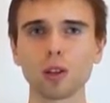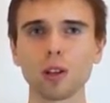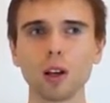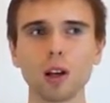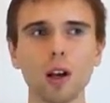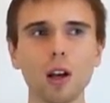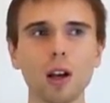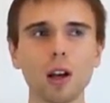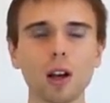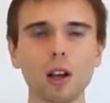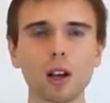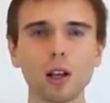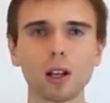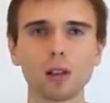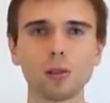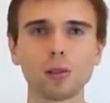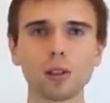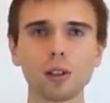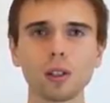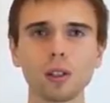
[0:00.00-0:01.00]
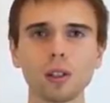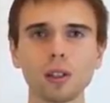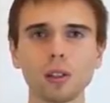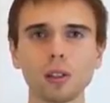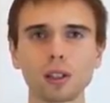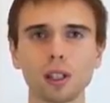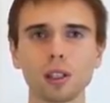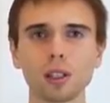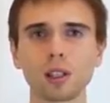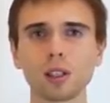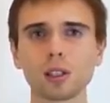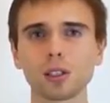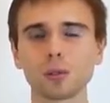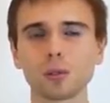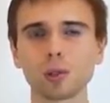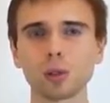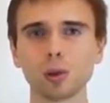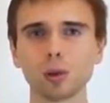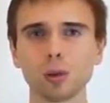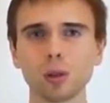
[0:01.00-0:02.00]
dinner time, and
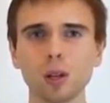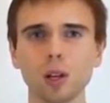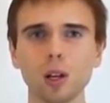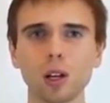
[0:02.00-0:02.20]
you